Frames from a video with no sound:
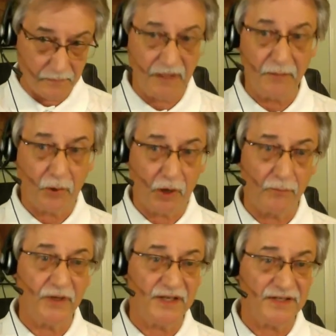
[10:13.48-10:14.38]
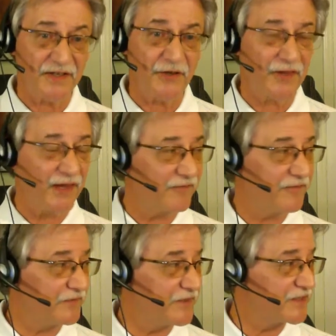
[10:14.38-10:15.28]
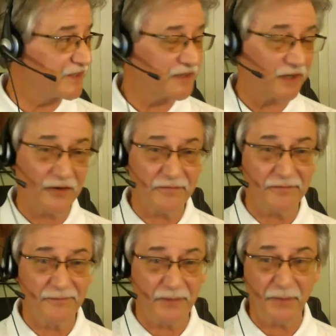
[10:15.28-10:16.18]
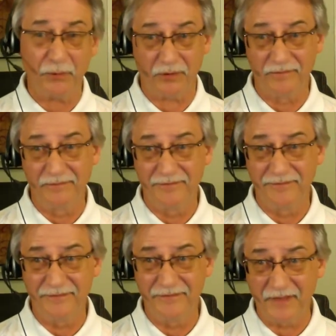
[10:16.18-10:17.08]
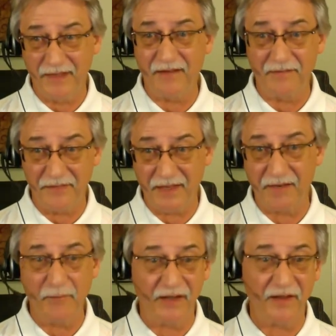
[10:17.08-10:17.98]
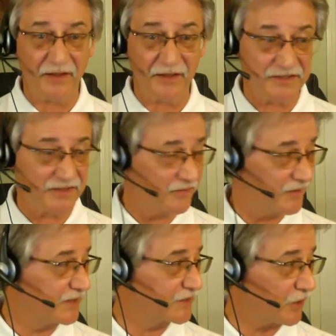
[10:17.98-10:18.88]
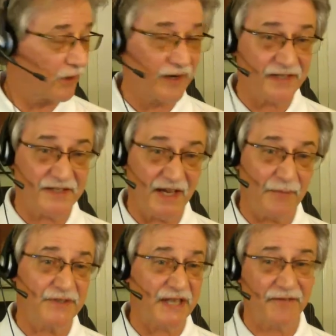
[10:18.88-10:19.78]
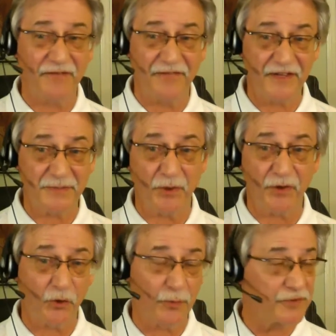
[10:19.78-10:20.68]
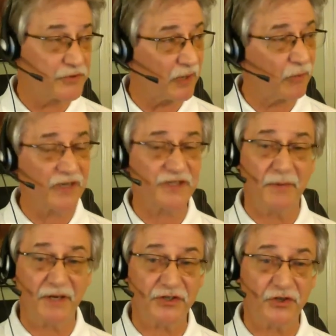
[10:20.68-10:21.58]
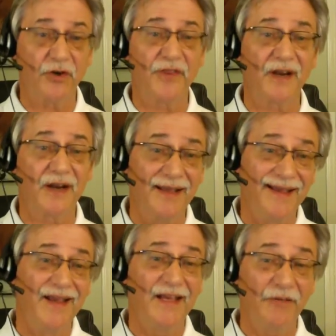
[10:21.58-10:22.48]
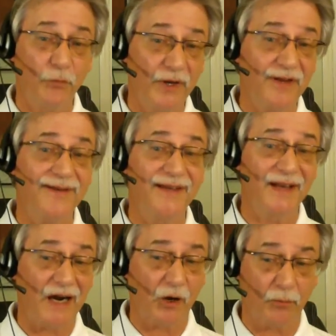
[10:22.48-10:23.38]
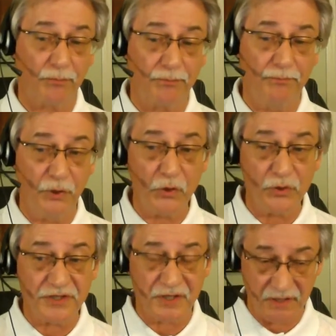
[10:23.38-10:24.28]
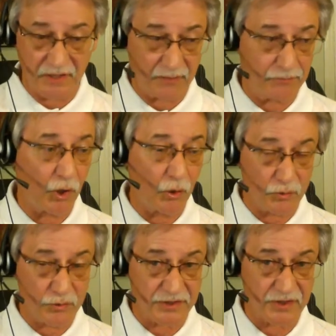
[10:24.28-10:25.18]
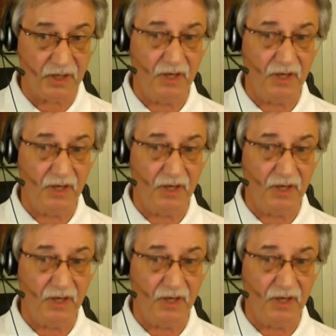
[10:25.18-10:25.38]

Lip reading: in part because I knew they had 5,600 people. They had a mailing list that's already established. They have a Facebook group, and so I wanted to make sure that if we could get our boost in post